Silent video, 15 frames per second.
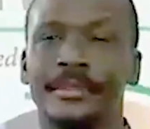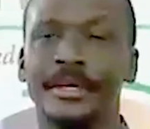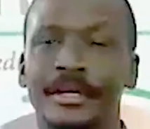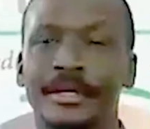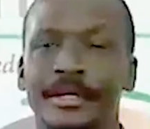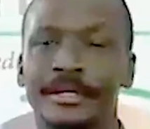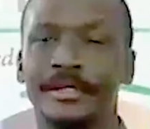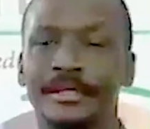
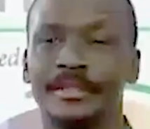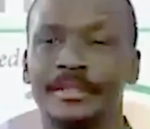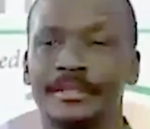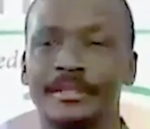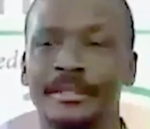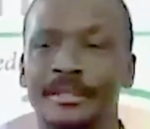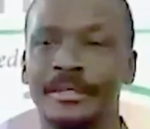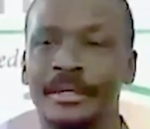okay,
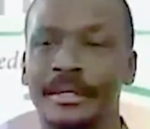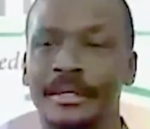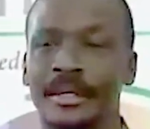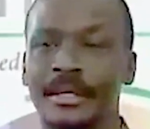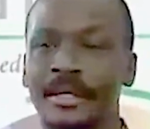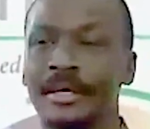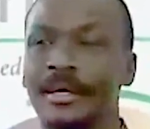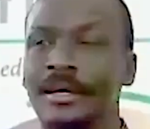
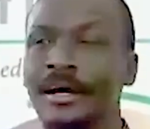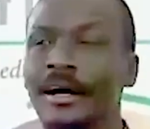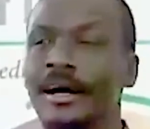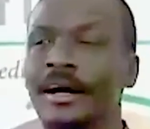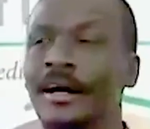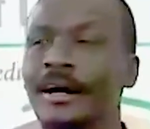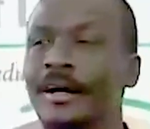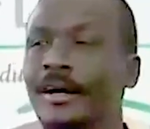
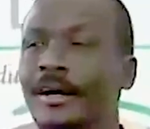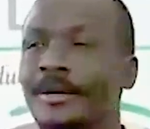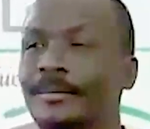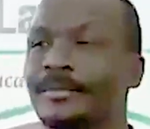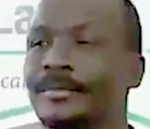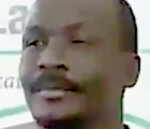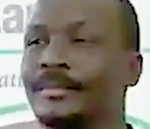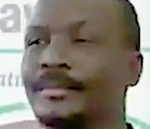
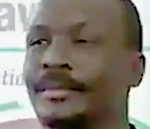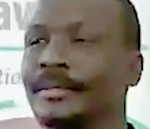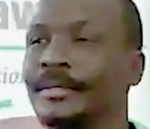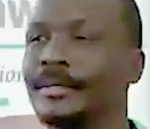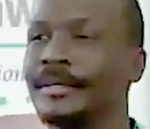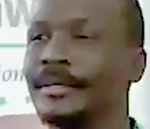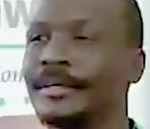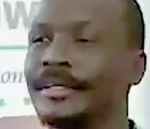um,
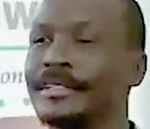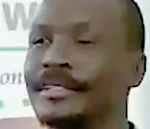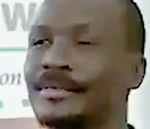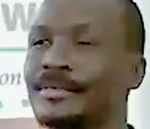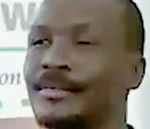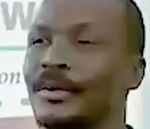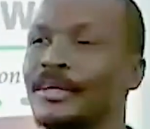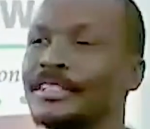there's a
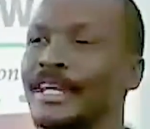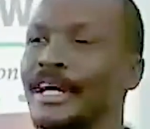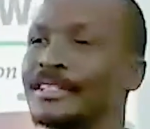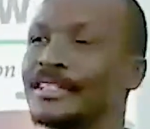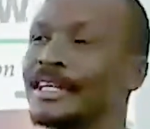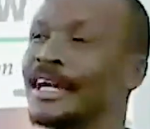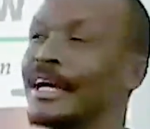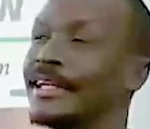small
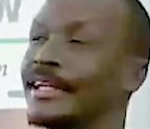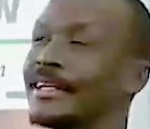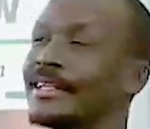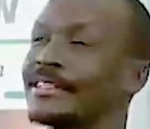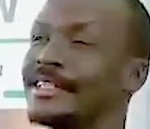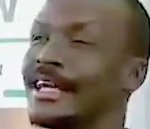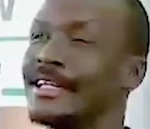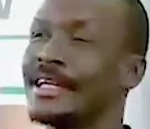church here
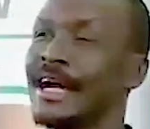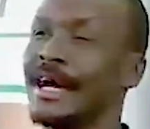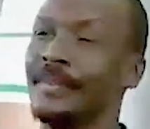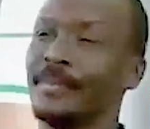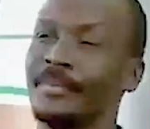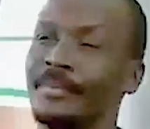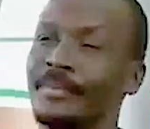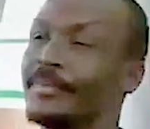that is
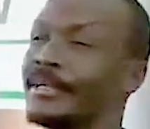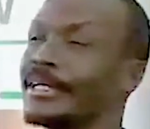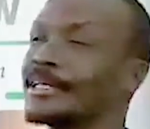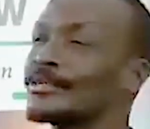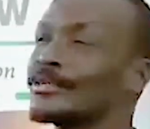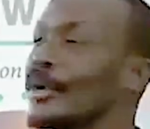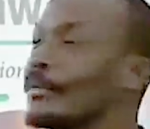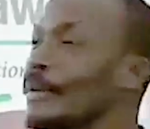starting up,
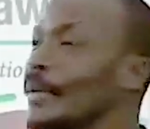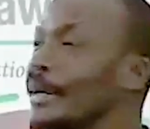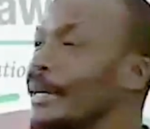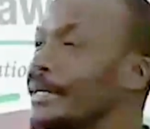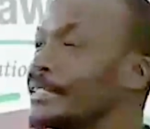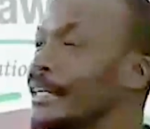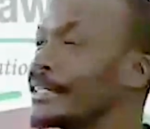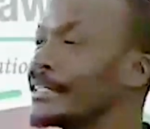maybe just
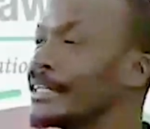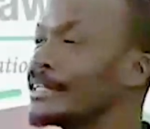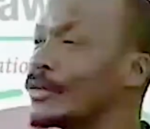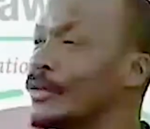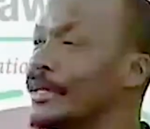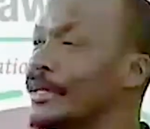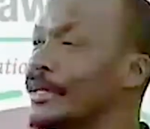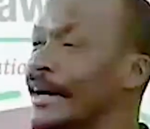one Mabati
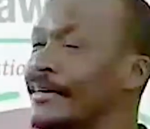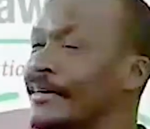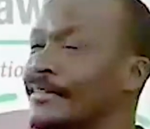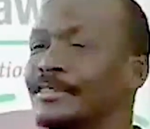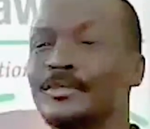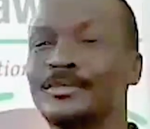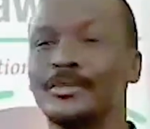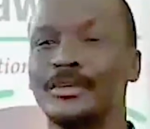church. That's
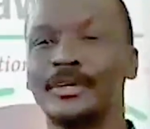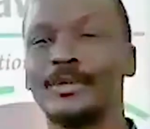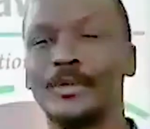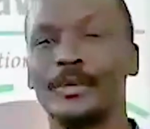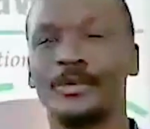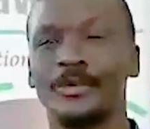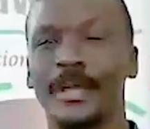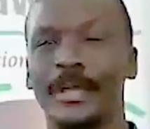all they have.
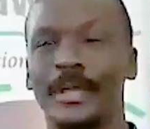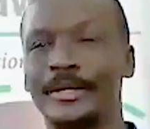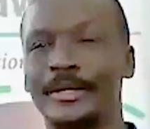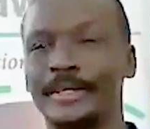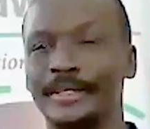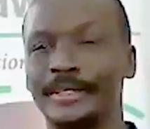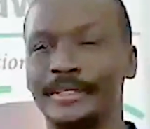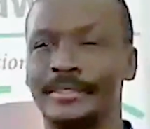It's also
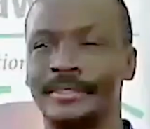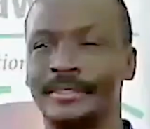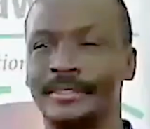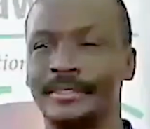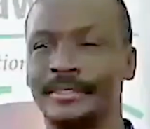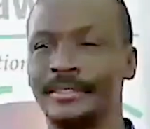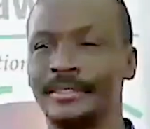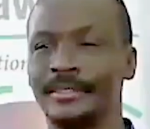equal to that
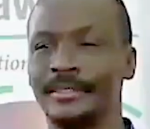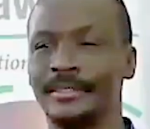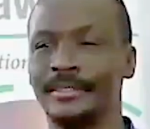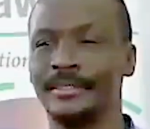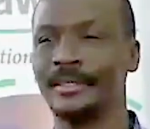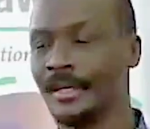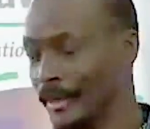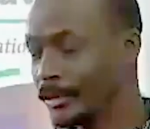one.
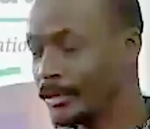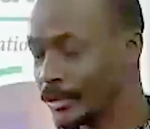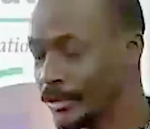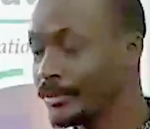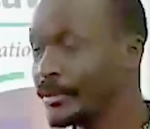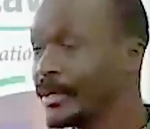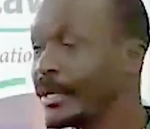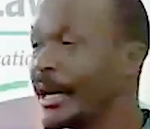But
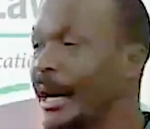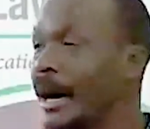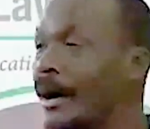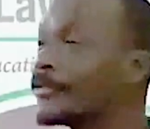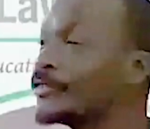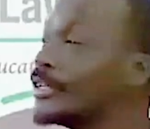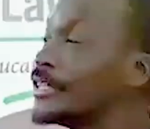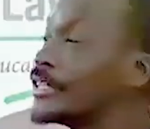also,
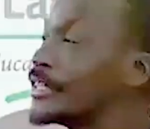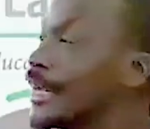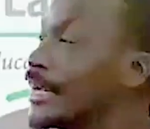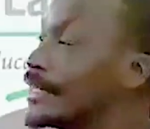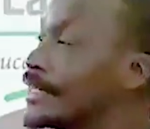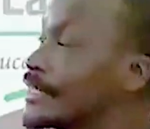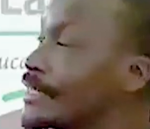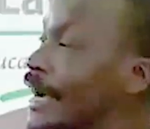our
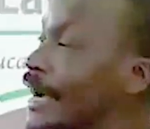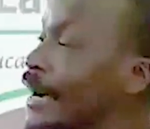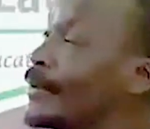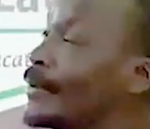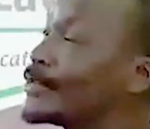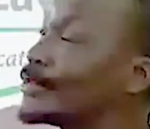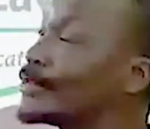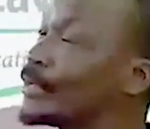traditionalists are
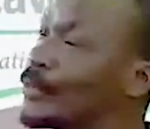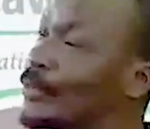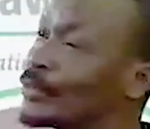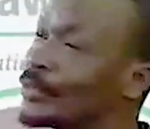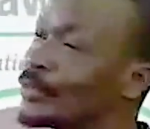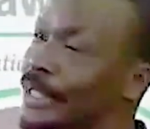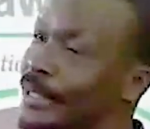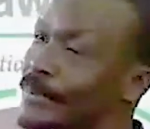also equal
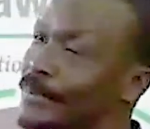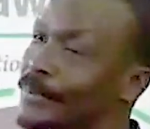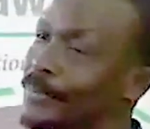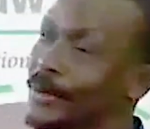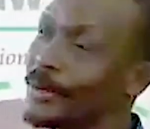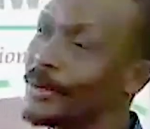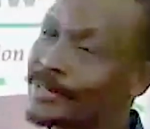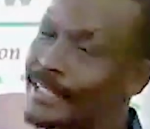to the
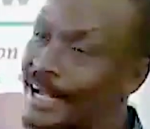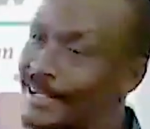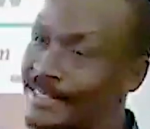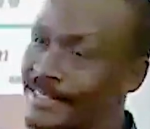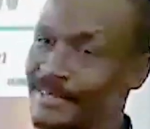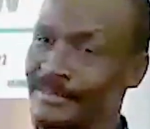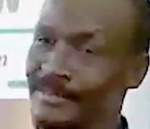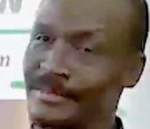Pope's
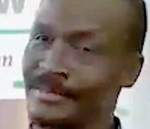church